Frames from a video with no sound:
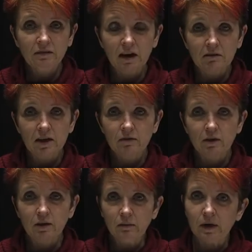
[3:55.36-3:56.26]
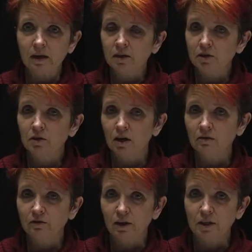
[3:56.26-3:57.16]
however, my
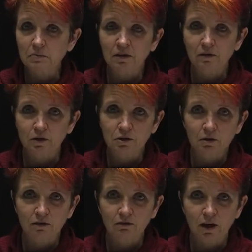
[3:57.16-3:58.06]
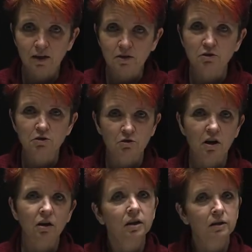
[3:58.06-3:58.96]
kindergarten friends, my 1st grade friends are
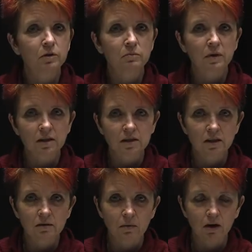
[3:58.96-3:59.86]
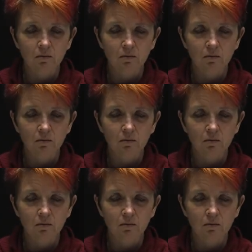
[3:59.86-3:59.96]
struggling with mixing the Model